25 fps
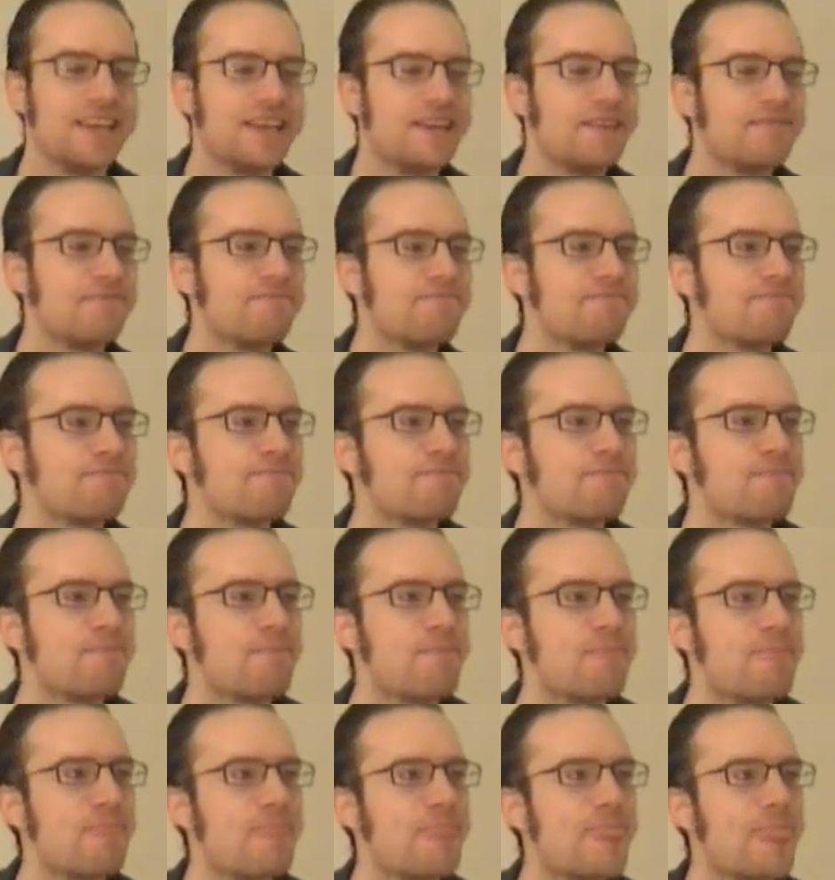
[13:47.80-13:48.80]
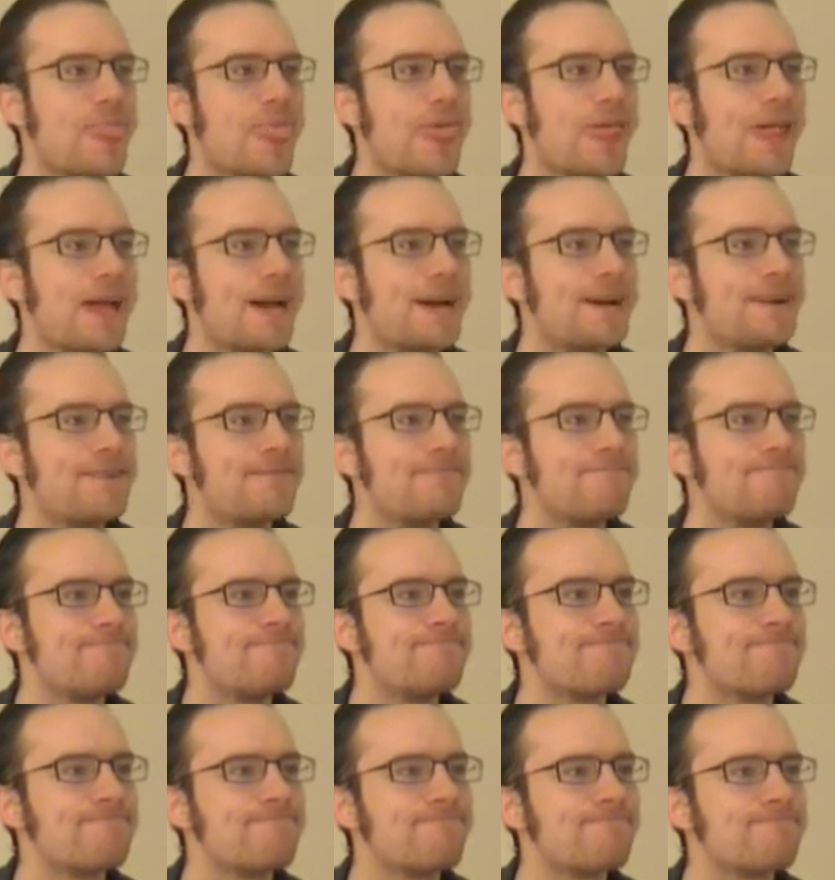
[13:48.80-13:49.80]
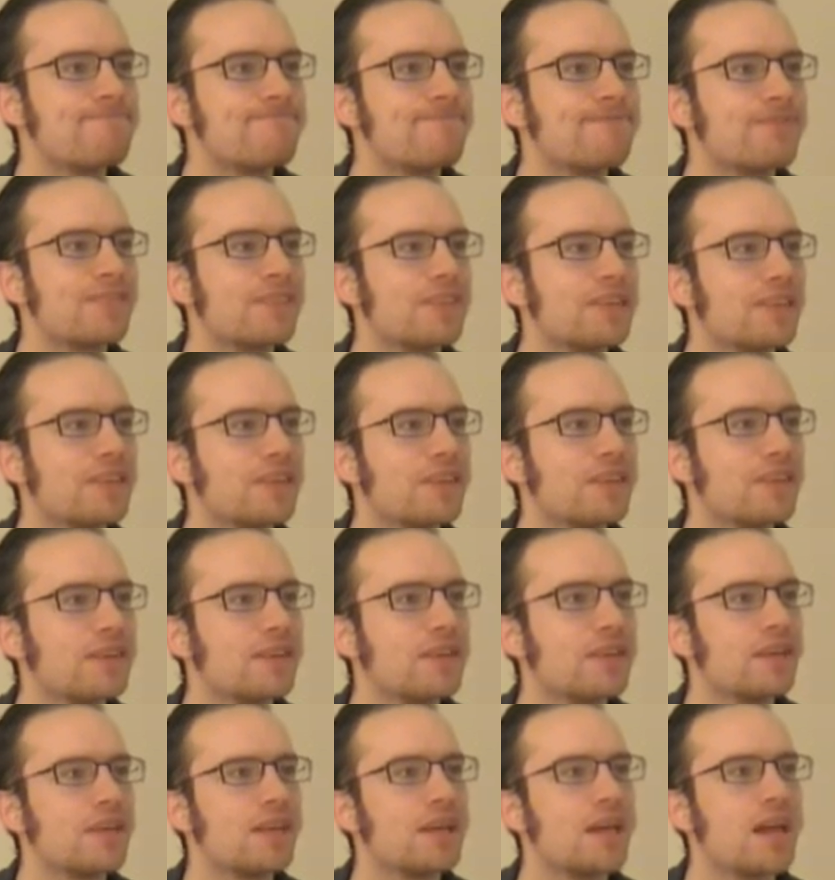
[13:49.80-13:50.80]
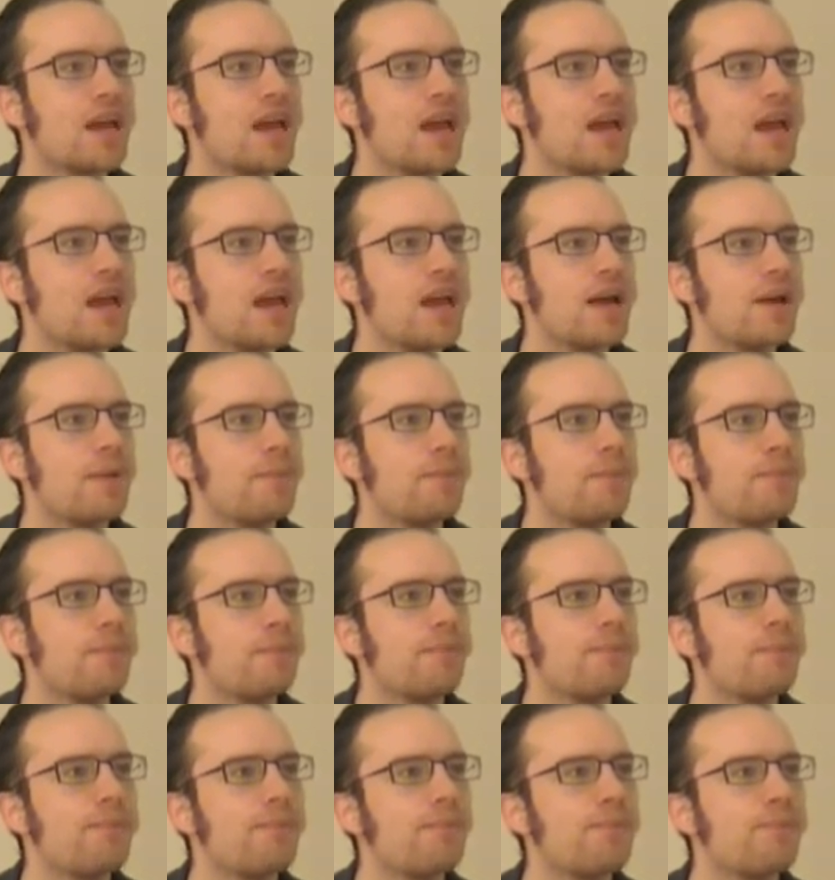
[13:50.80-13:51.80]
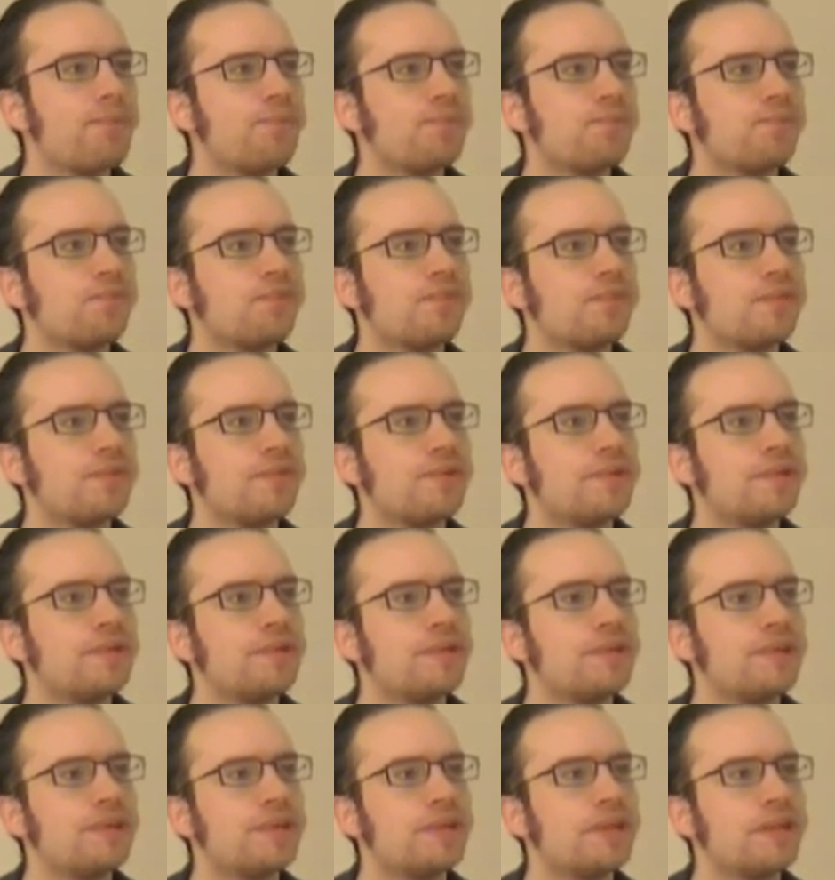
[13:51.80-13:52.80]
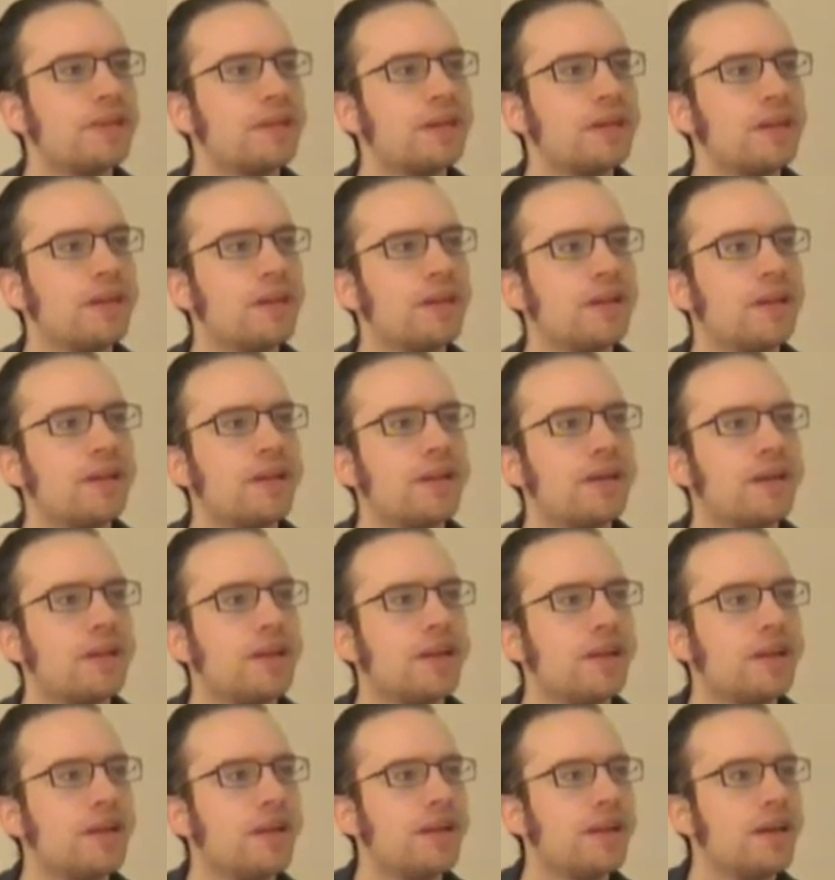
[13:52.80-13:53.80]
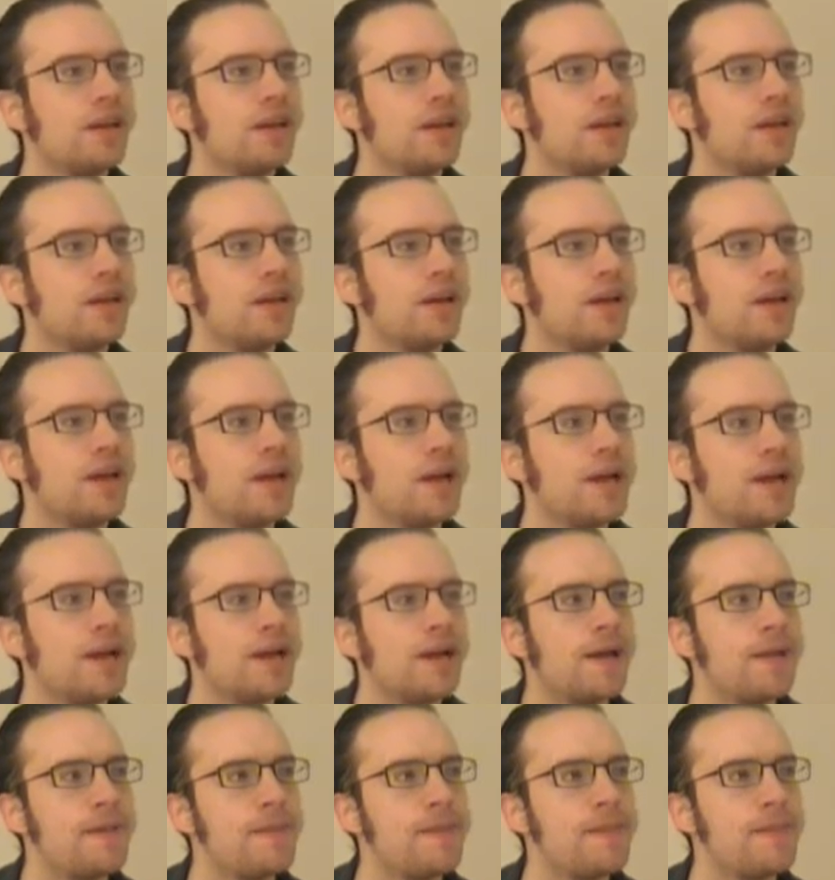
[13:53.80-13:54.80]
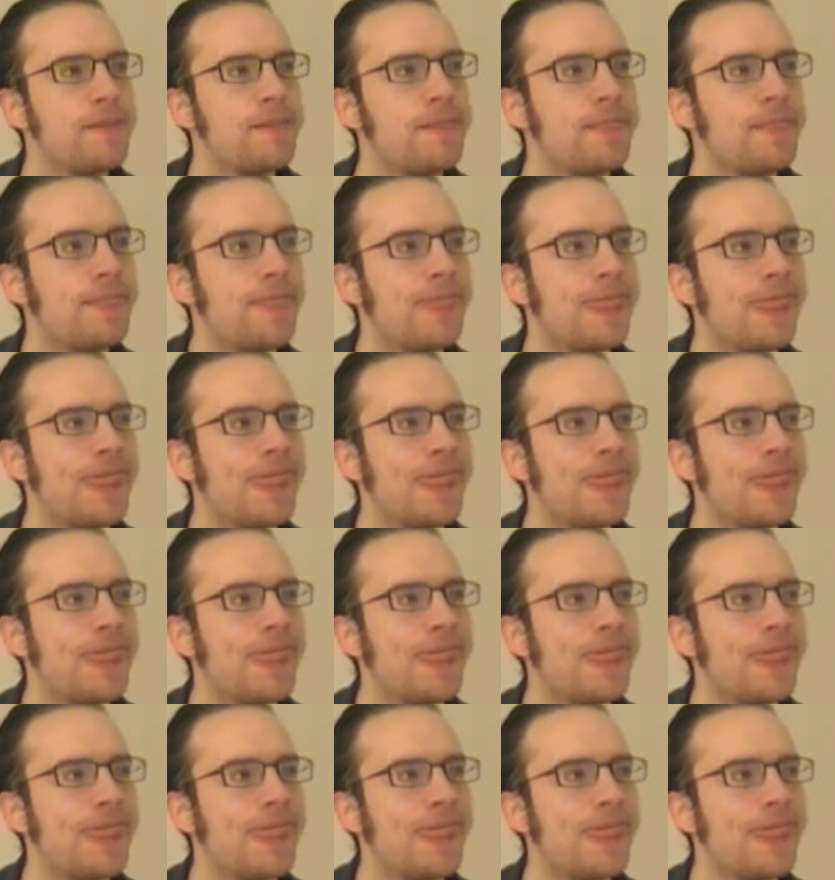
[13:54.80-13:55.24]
[no speech]